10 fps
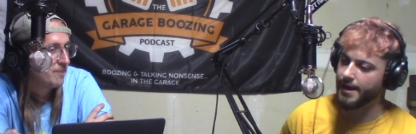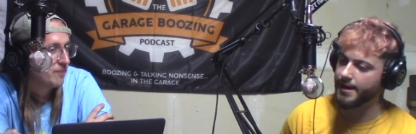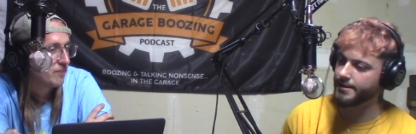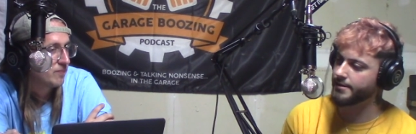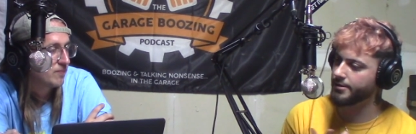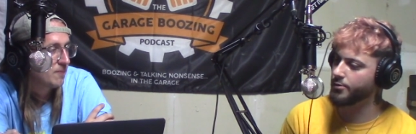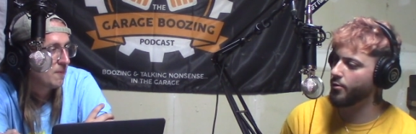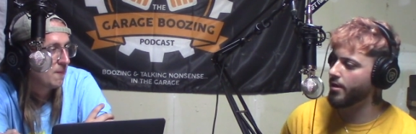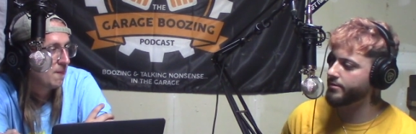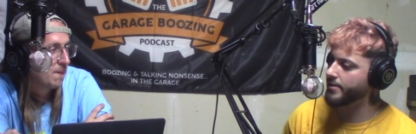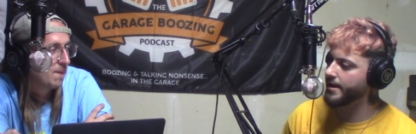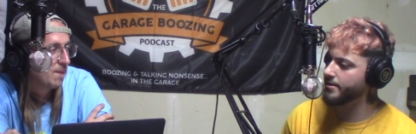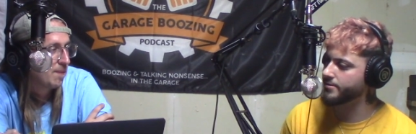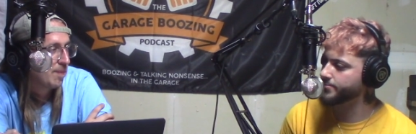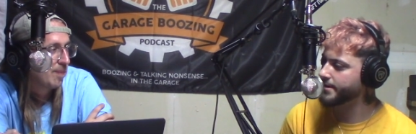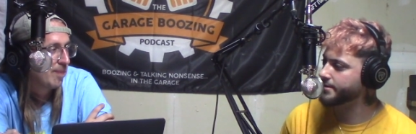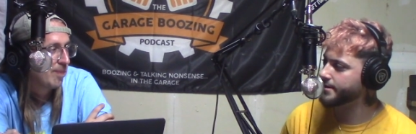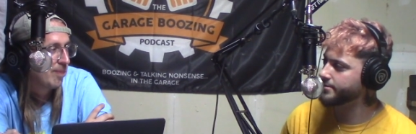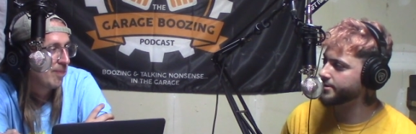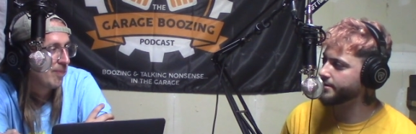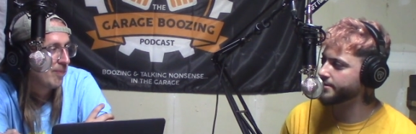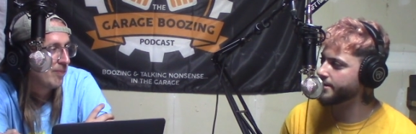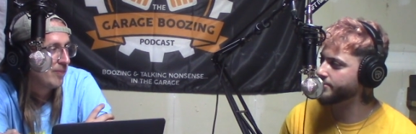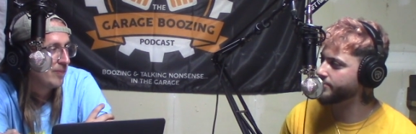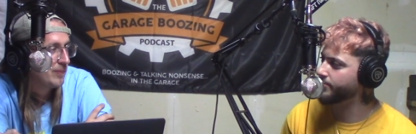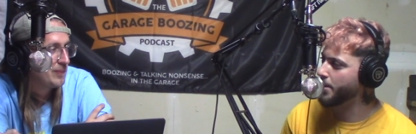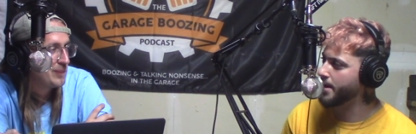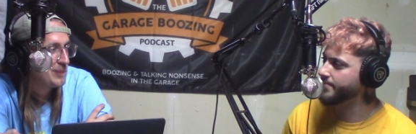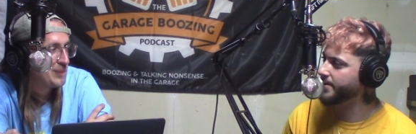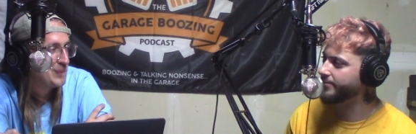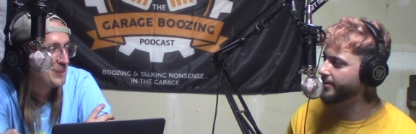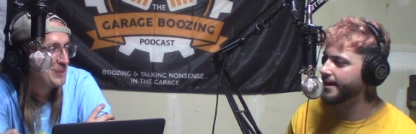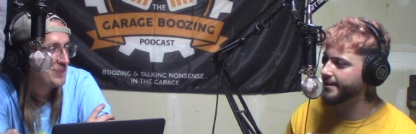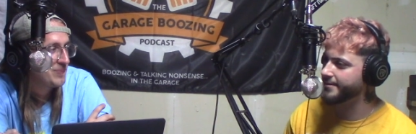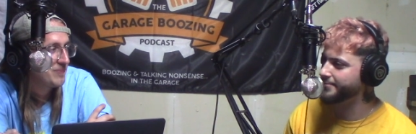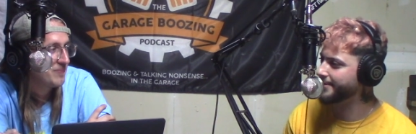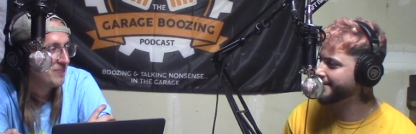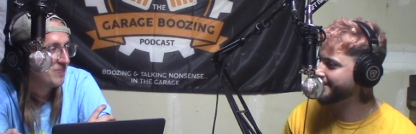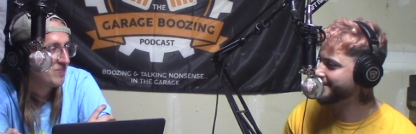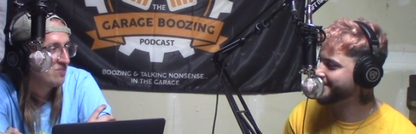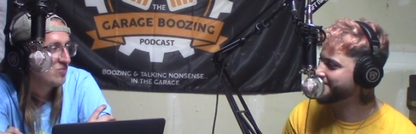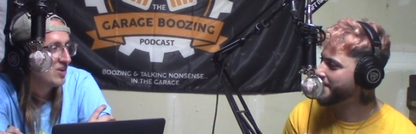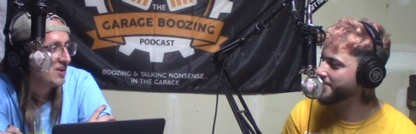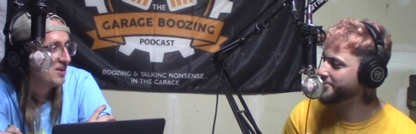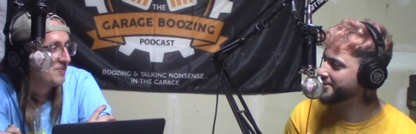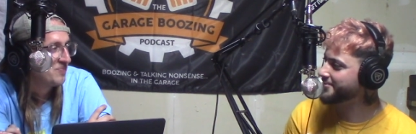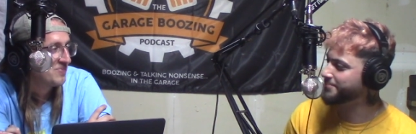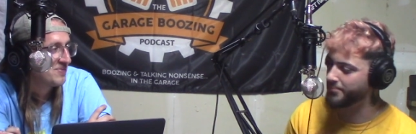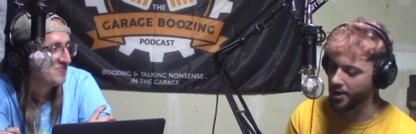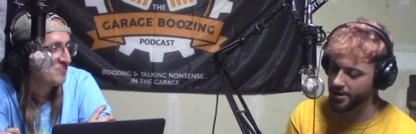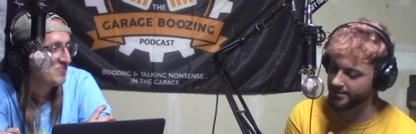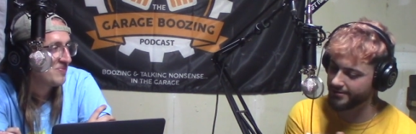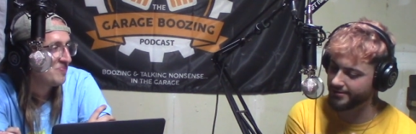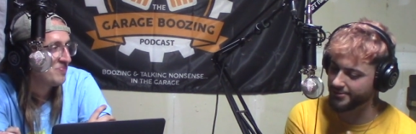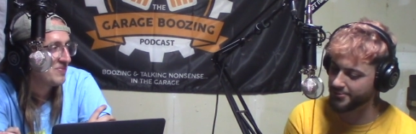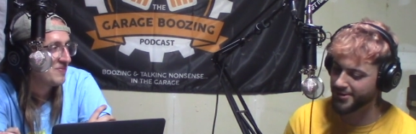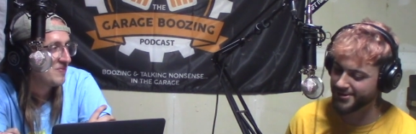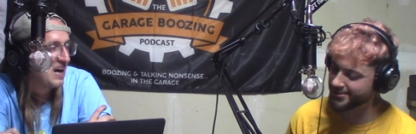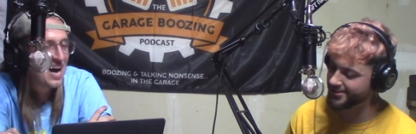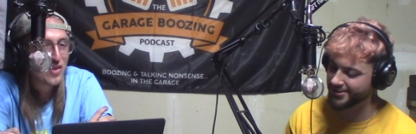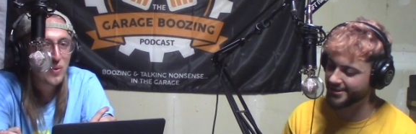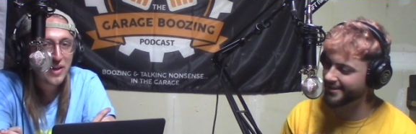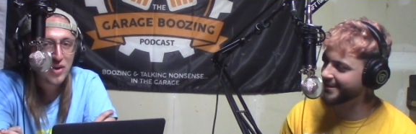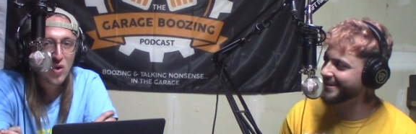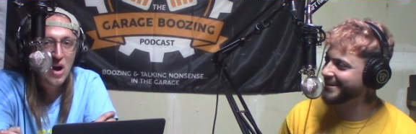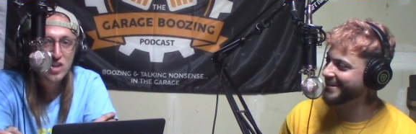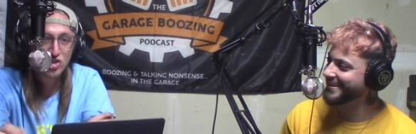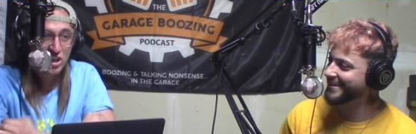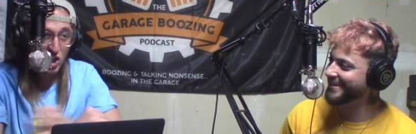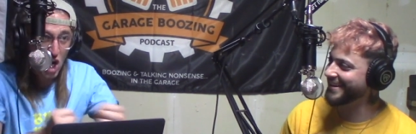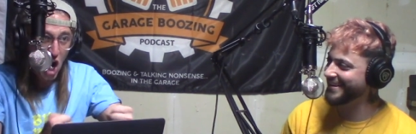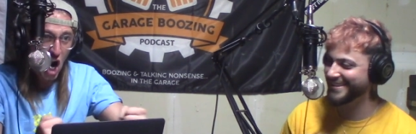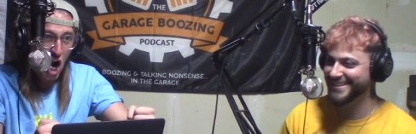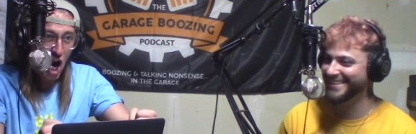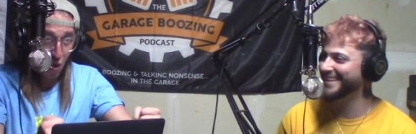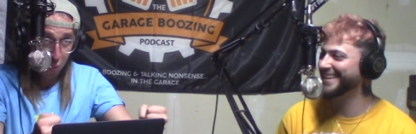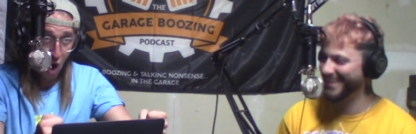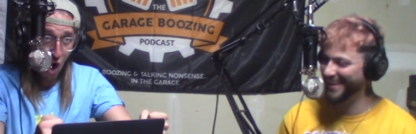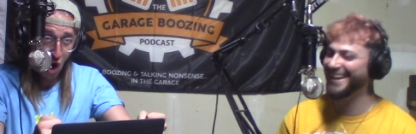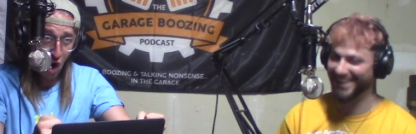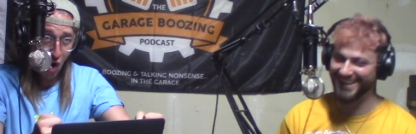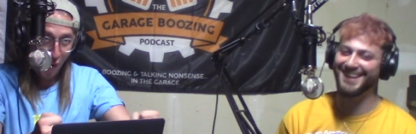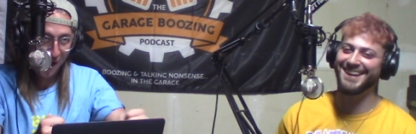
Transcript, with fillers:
Speaker 1: I did it to Cole on the way here. It's probably scared shitless. I was hyped up flying here, listening to my music, cutting corners.
Speaker 2: On the way to the garage, he's like, yeah! Woo!